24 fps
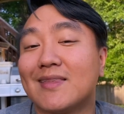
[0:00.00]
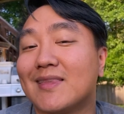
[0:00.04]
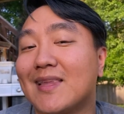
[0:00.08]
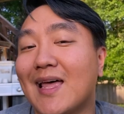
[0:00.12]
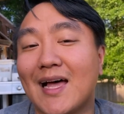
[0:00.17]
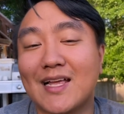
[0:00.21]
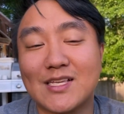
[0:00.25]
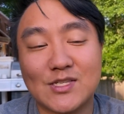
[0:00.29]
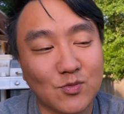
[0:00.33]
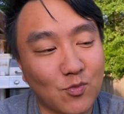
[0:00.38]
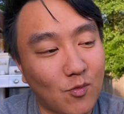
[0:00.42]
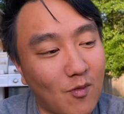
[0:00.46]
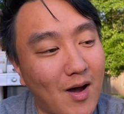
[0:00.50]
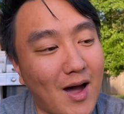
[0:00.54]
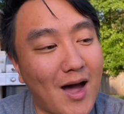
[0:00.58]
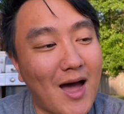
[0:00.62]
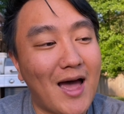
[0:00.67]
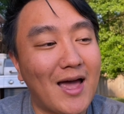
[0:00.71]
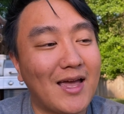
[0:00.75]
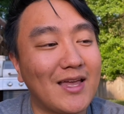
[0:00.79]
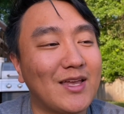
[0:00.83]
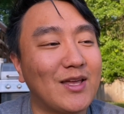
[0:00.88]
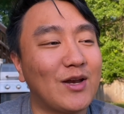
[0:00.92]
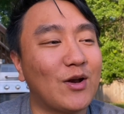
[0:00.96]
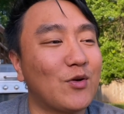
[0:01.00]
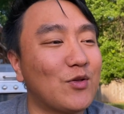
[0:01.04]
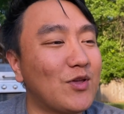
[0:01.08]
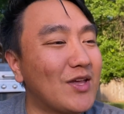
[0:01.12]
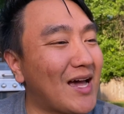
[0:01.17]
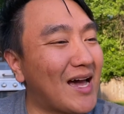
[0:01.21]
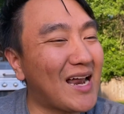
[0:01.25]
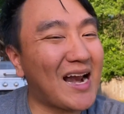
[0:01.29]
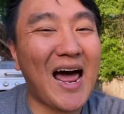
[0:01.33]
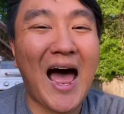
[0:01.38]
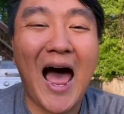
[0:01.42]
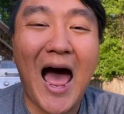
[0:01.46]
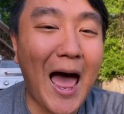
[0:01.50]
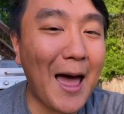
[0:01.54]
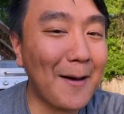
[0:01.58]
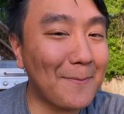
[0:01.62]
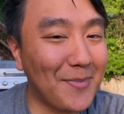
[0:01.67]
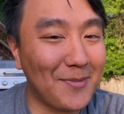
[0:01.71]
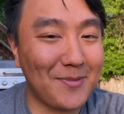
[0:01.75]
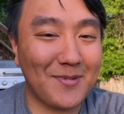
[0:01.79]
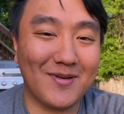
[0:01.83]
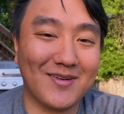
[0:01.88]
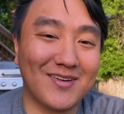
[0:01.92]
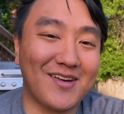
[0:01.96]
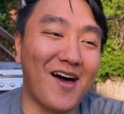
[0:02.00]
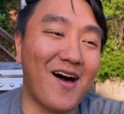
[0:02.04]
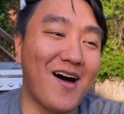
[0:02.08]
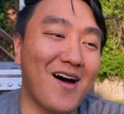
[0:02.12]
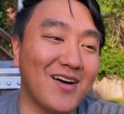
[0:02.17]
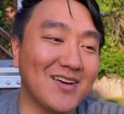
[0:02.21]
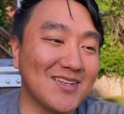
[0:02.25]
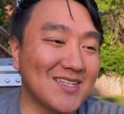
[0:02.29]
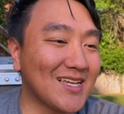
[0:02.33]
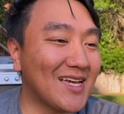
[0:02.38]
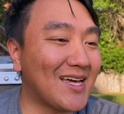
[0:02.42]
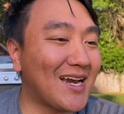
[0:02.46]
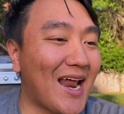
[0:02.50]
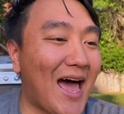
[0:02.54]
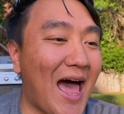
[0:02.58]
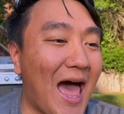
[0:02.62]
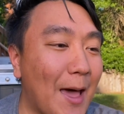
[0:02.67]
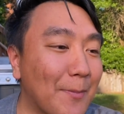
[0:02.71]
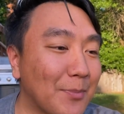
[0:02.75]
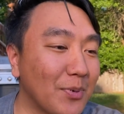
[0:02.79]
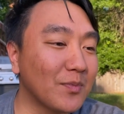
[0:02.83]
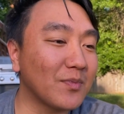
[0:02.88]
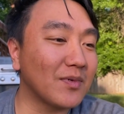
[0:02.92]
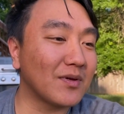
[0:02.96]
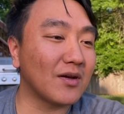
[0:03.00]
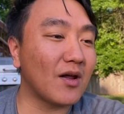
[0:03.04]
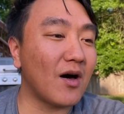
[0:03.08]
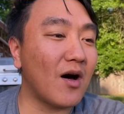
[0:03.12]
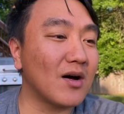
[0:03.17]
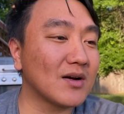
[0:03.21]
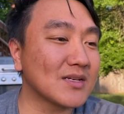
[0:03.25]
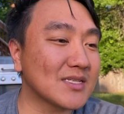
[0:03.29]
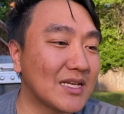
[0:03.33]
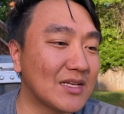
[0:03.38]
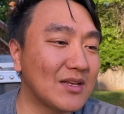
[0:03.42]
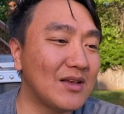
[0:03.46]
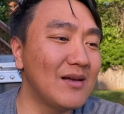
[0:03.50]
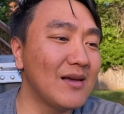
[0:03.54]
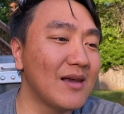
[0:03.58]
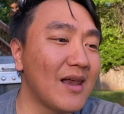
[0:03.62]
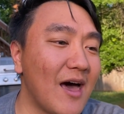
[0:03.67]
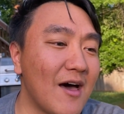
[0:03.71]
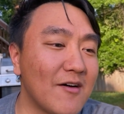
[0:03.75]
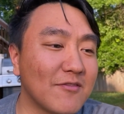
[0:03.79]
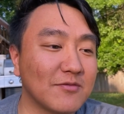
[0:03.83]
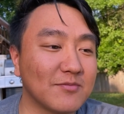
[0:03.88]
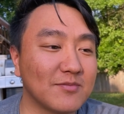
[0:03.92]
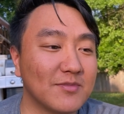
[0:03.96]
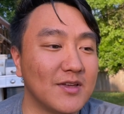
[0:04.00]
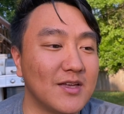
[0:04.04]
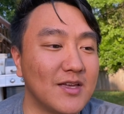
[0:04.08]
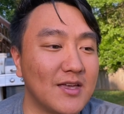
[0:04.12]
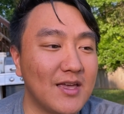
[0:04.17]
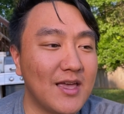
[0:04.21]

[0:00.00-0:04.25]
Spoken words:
That's why, you know, you gotta hype up your dog. You gotta hype up your dogs that you love them.